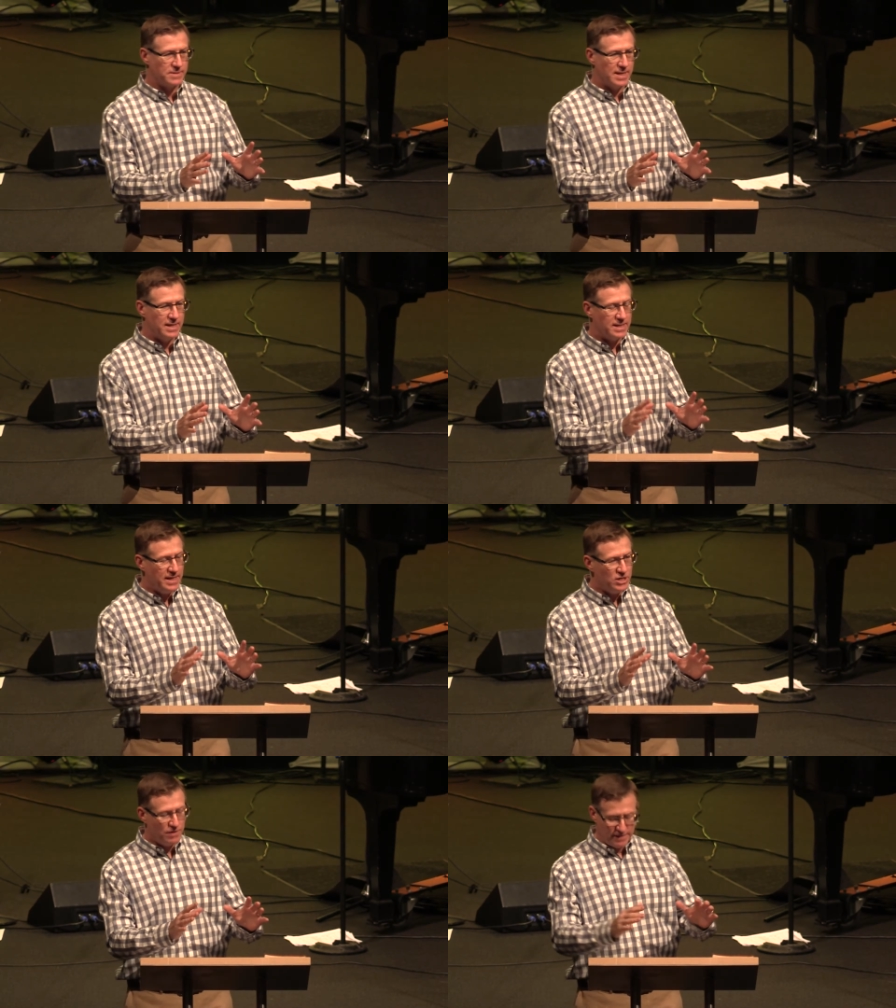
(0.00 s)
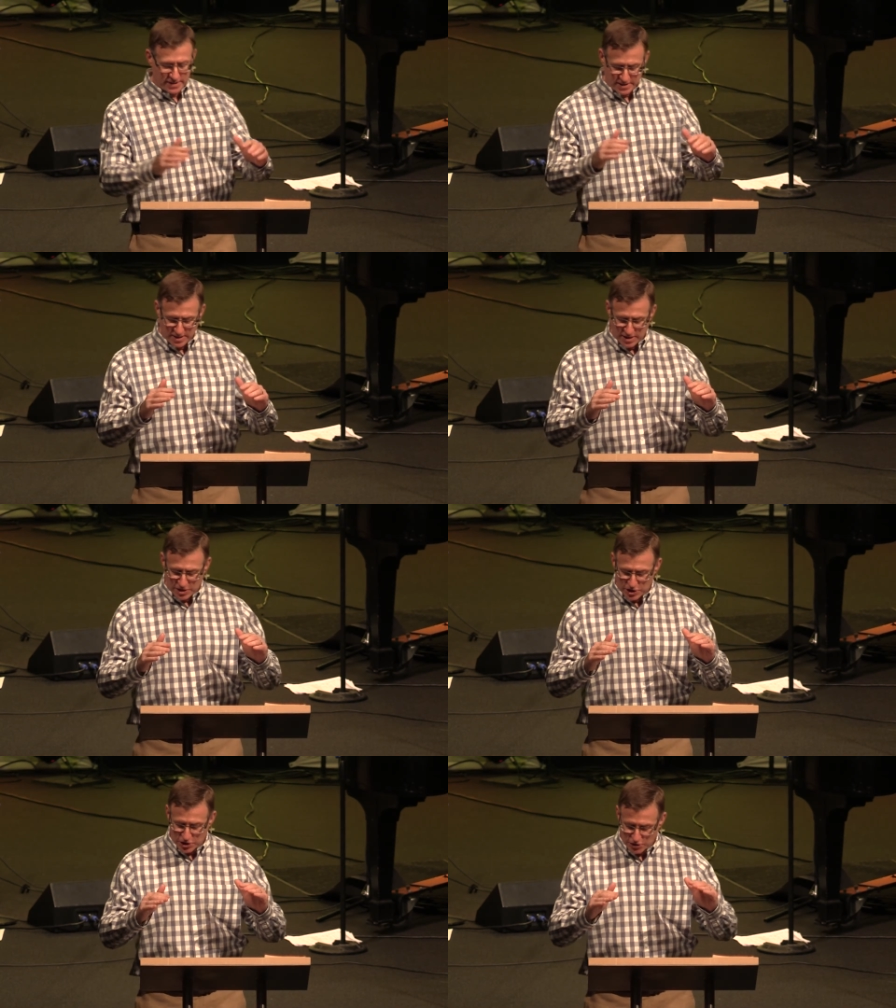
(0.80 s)
as each of us
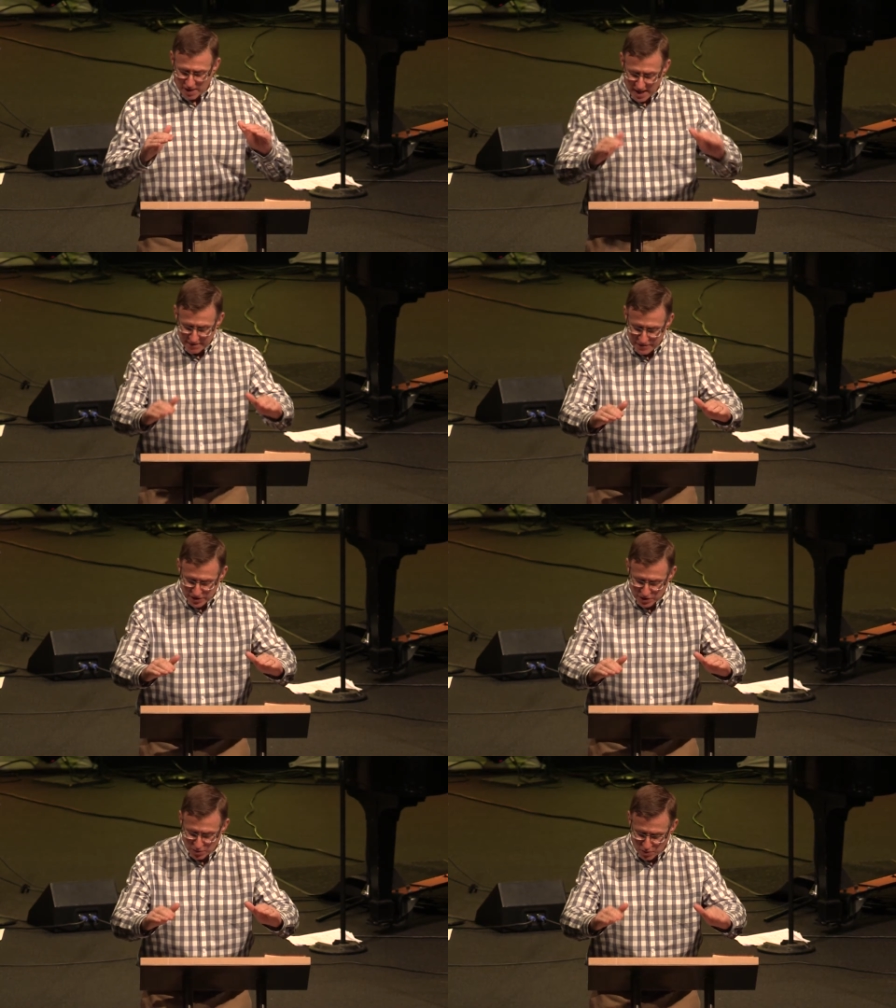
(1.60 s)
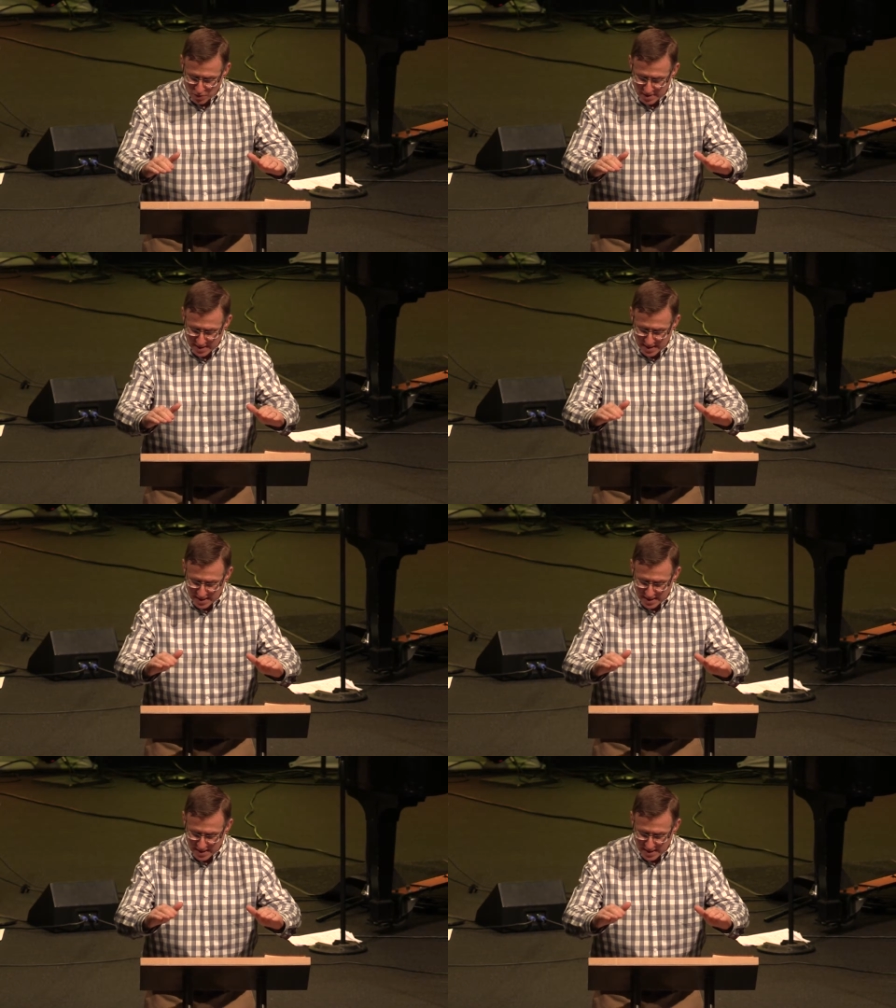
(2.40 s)
strives toward